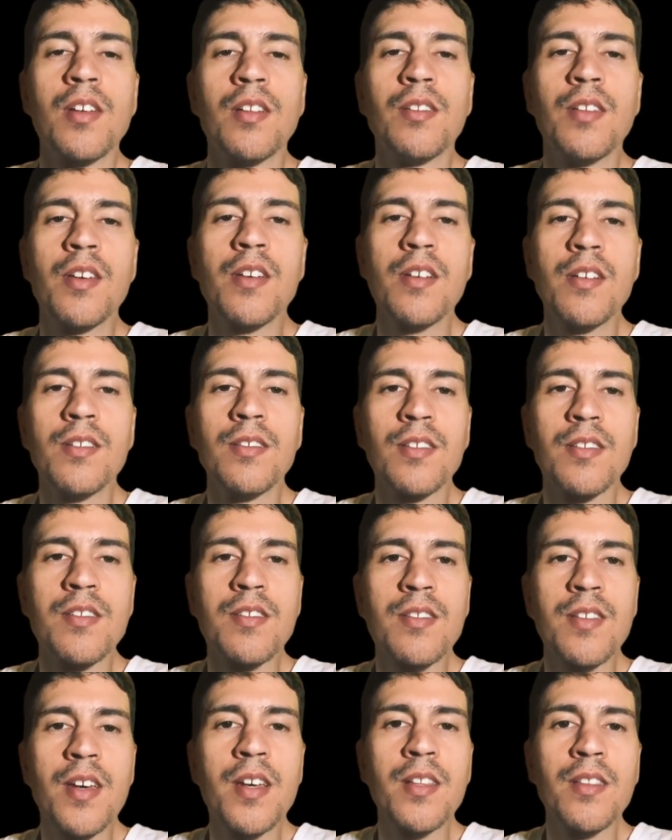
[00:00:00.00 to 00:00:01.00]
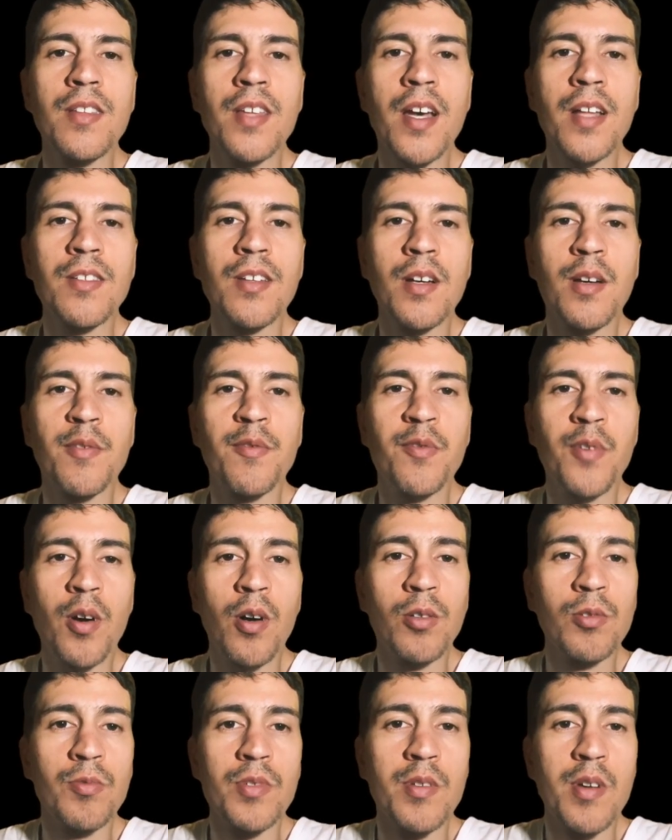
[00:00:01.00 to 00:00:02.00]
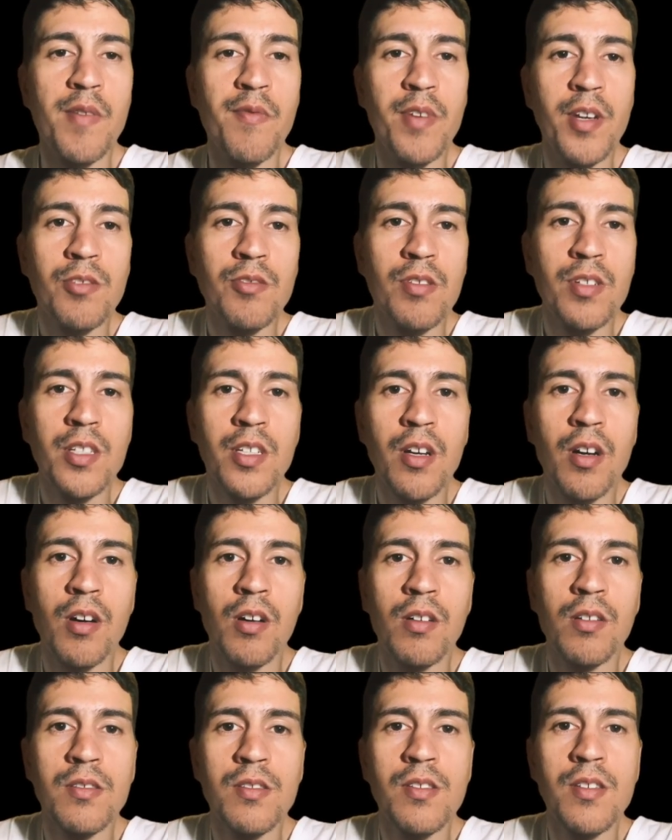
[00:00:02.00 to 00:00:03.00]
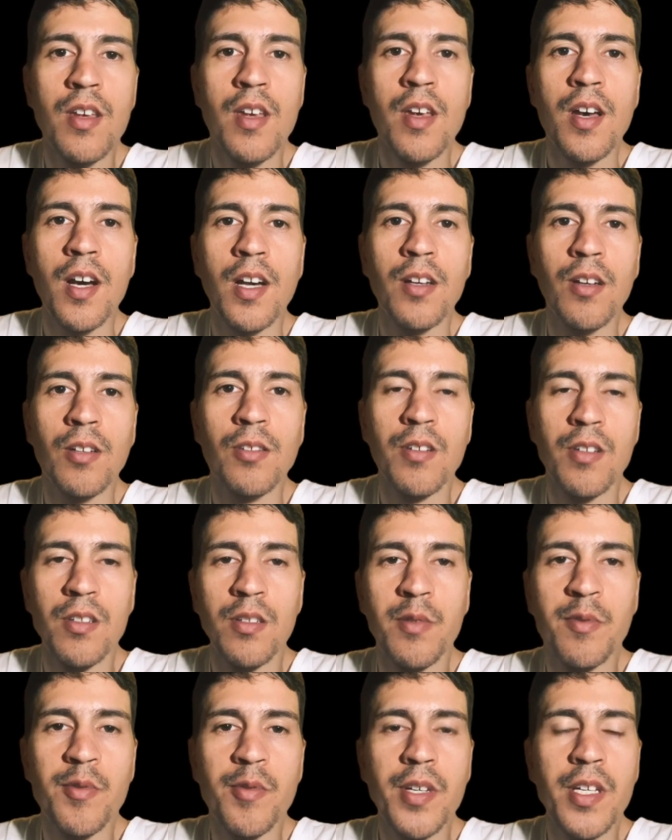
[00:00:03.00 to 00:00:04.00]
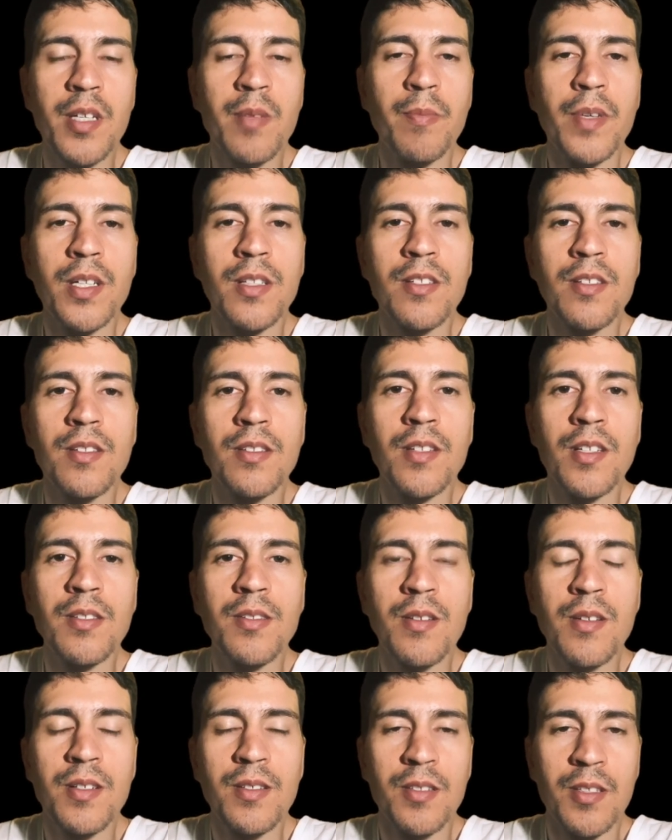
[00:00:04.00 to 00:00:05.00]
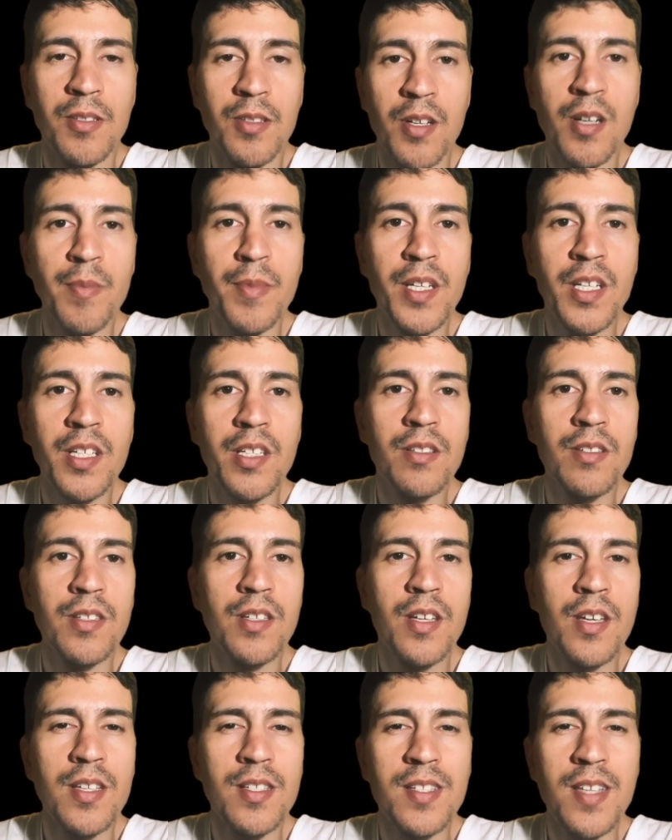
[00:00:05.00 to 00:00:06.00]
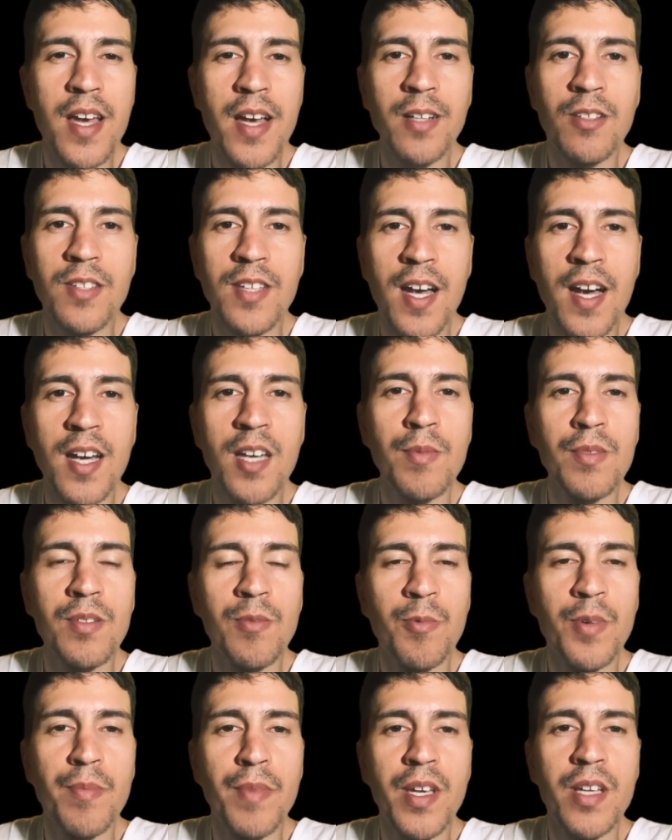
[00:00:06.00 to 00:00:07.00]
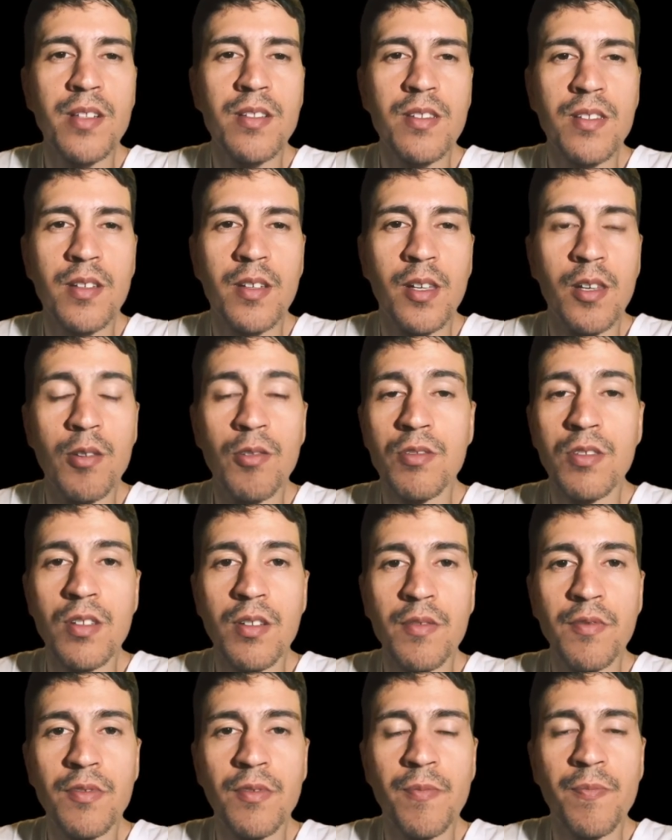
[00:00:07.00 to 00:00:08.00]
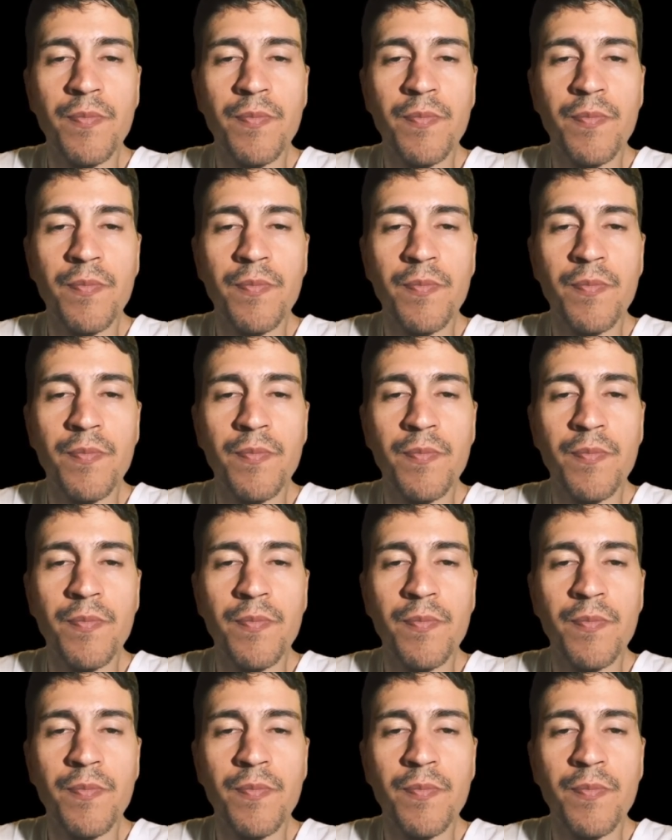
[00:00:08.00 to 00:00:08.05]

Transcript: They understand that a fault will eventually cause another earthquake, but determining the exact timing remains elusive.